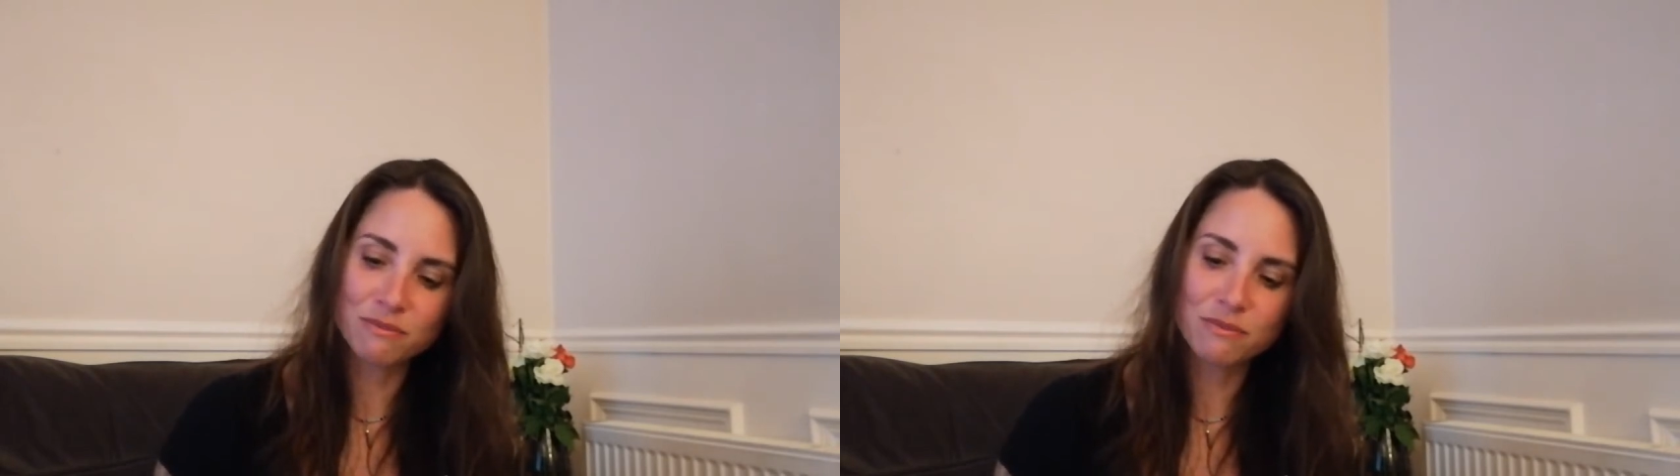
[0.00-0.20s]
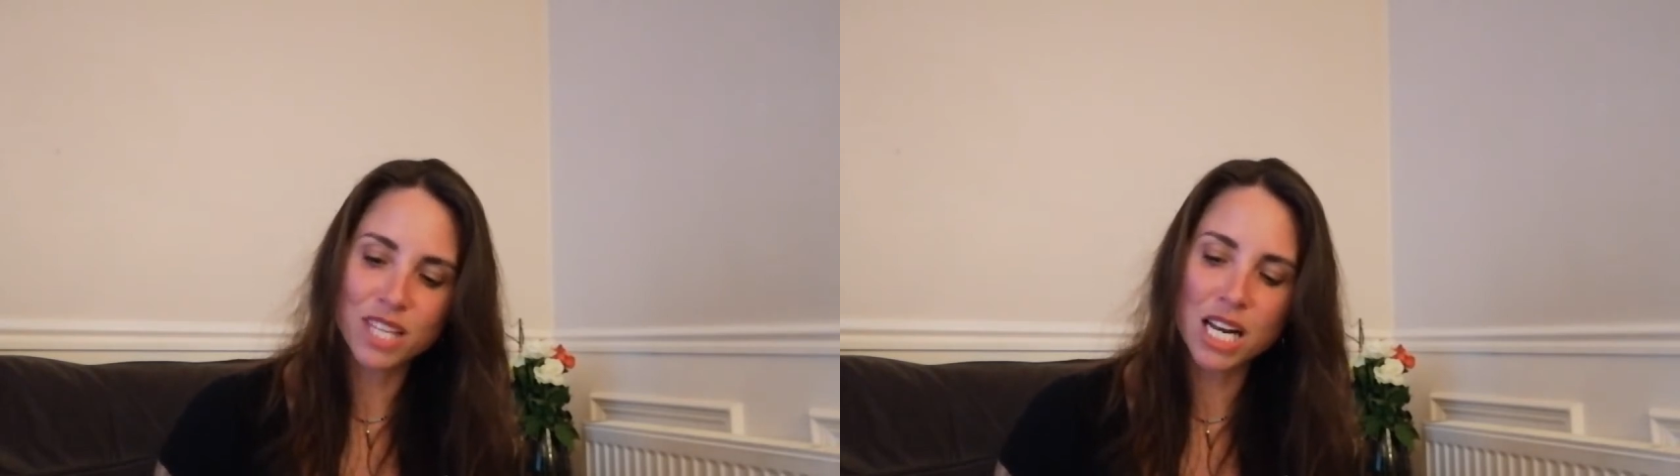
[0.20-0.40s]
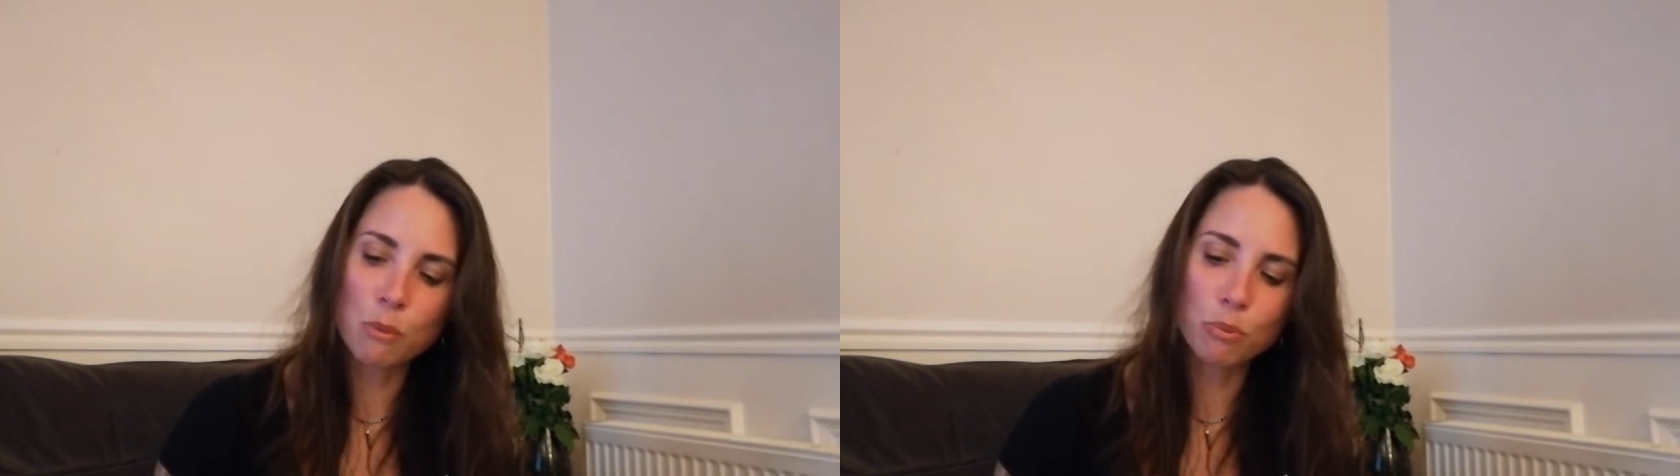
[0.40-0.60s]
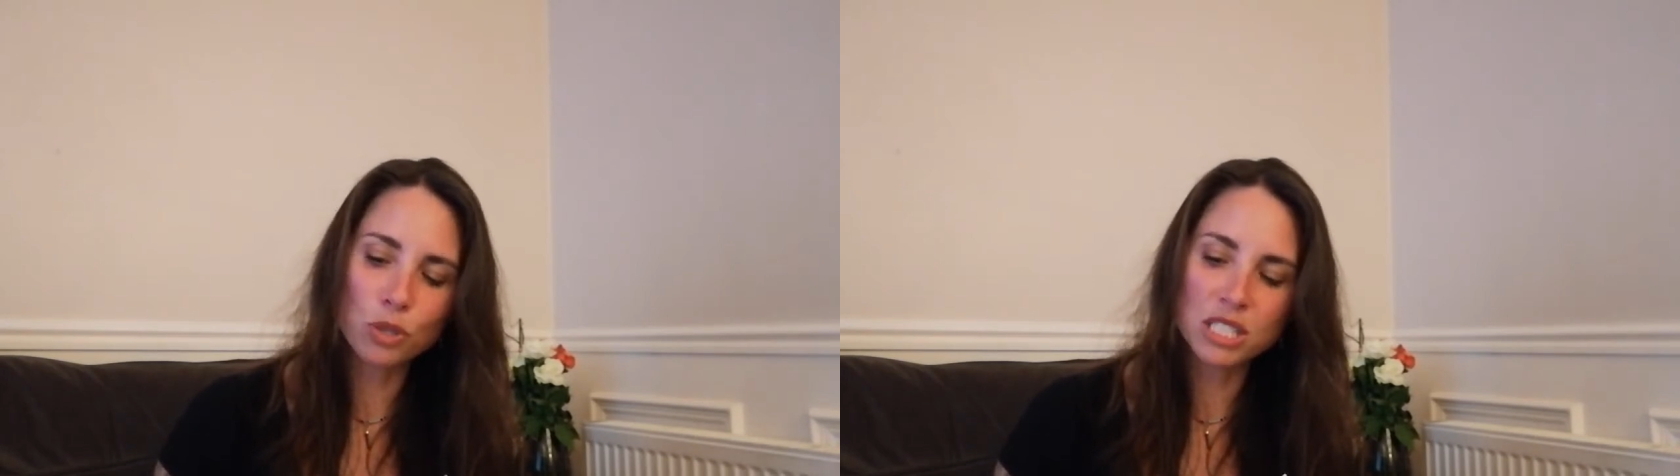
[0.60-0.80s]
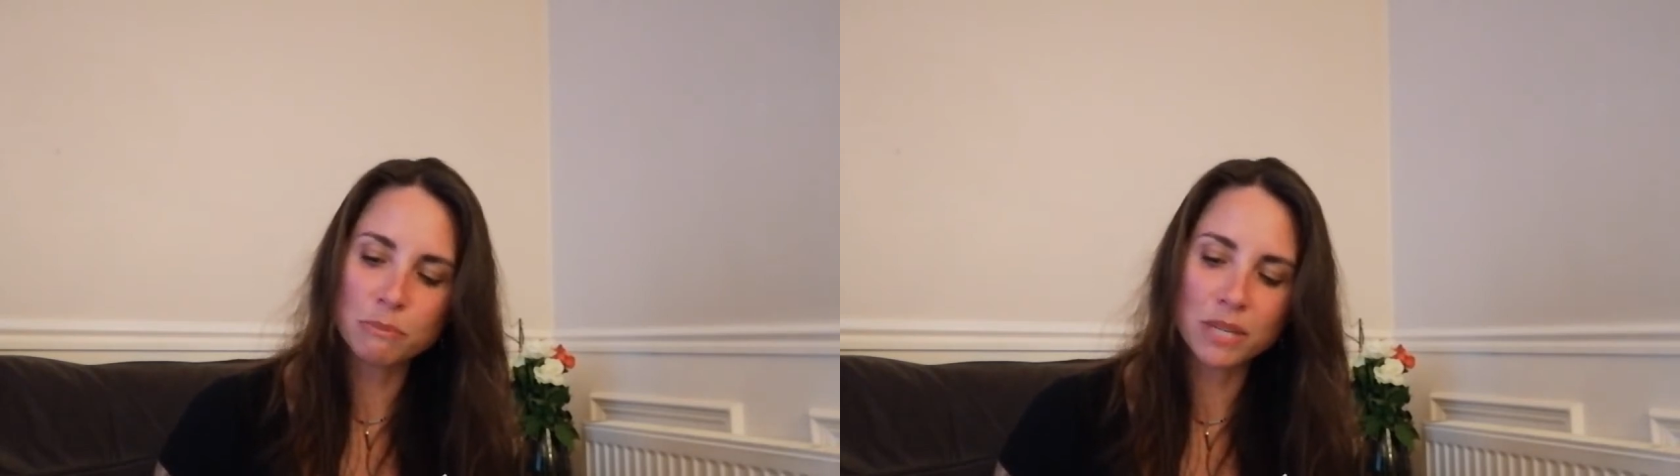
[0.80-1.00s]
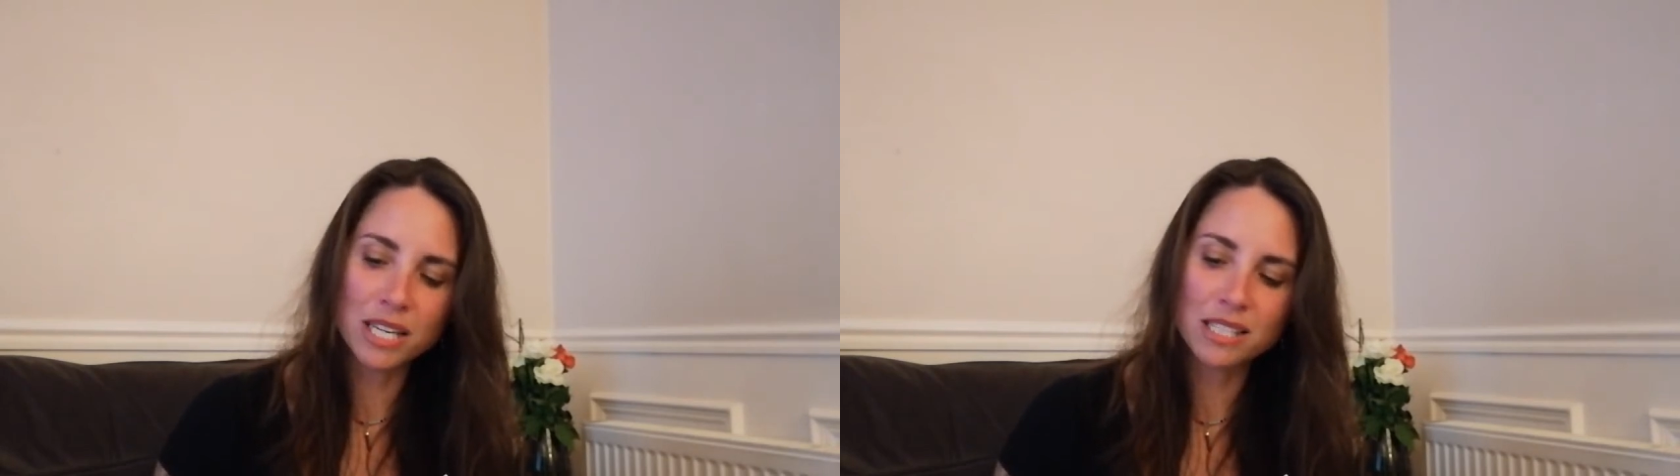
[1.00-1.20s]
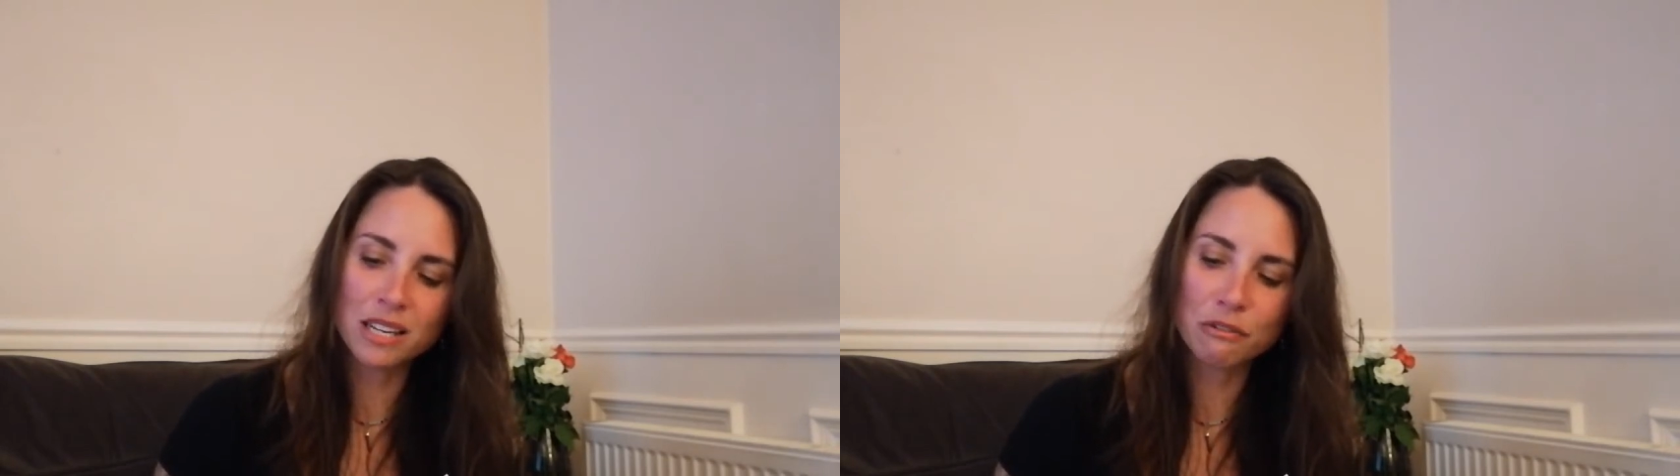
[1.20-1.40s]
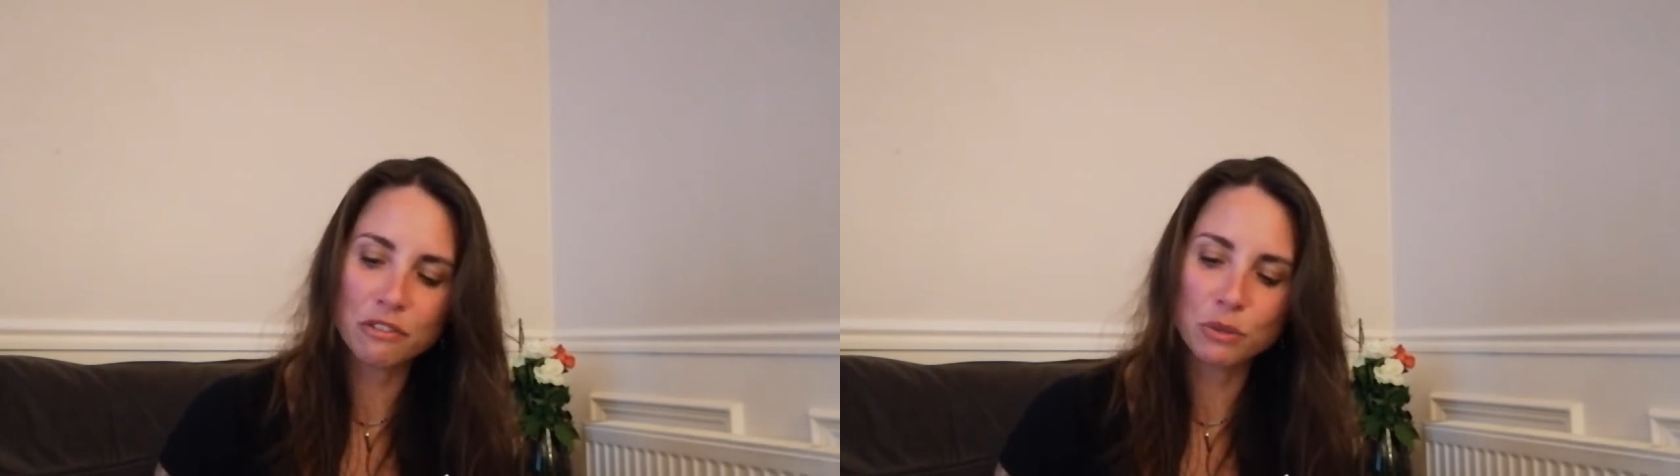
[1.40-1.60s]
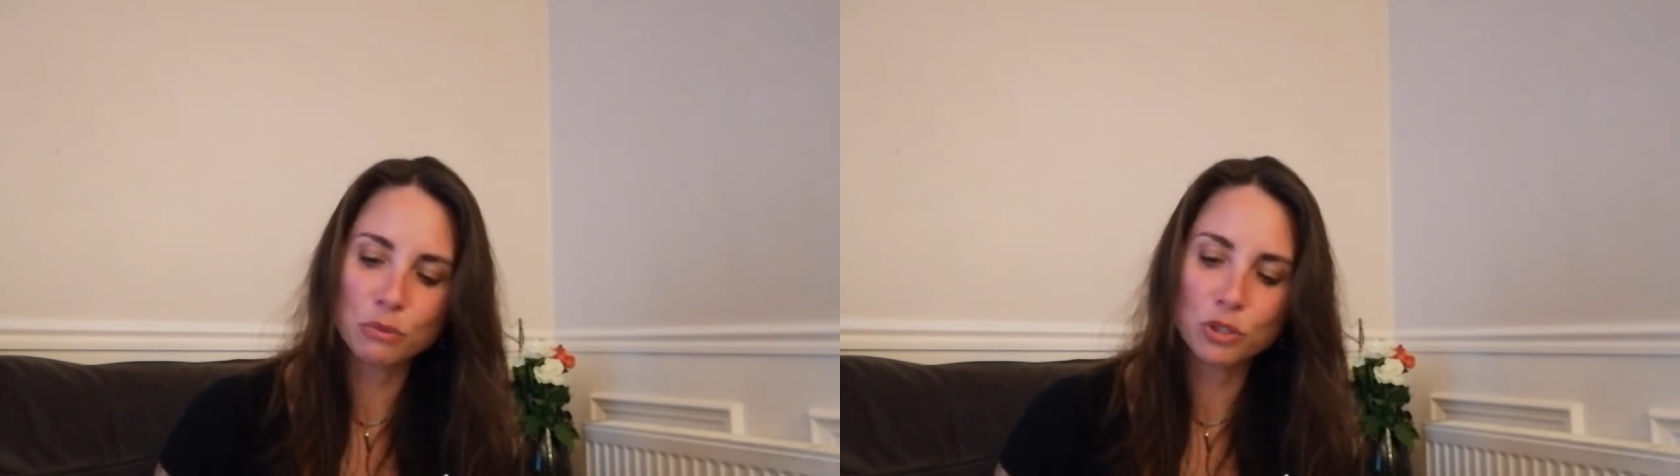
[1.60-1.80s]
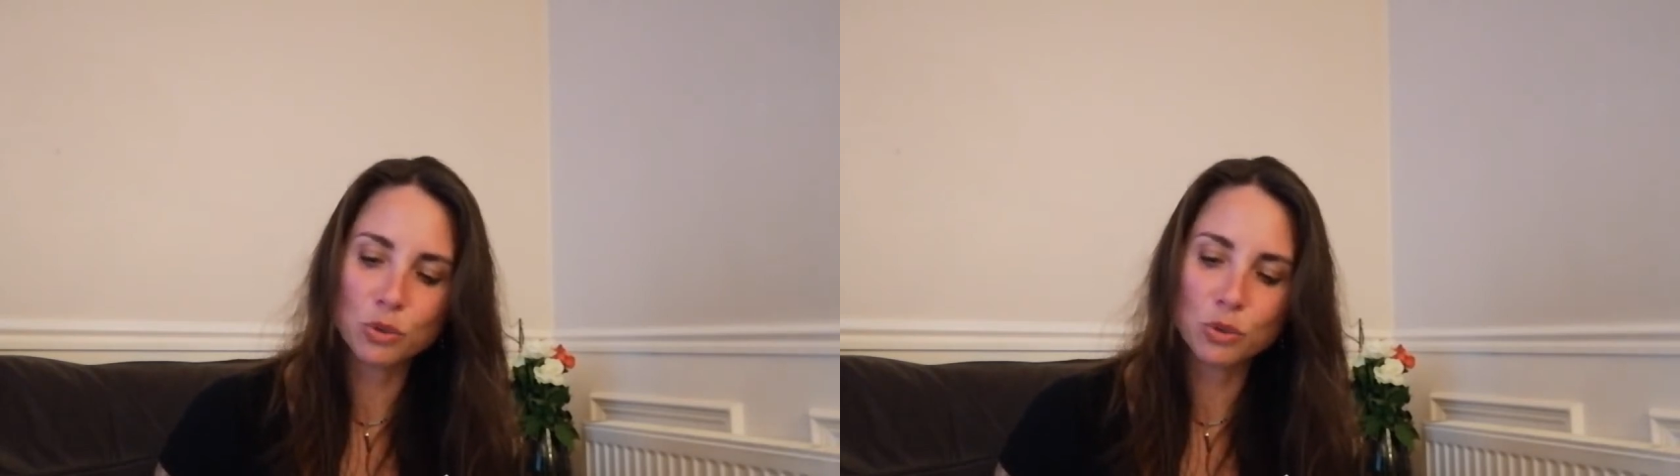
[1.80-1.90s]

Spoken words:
than a body making you feel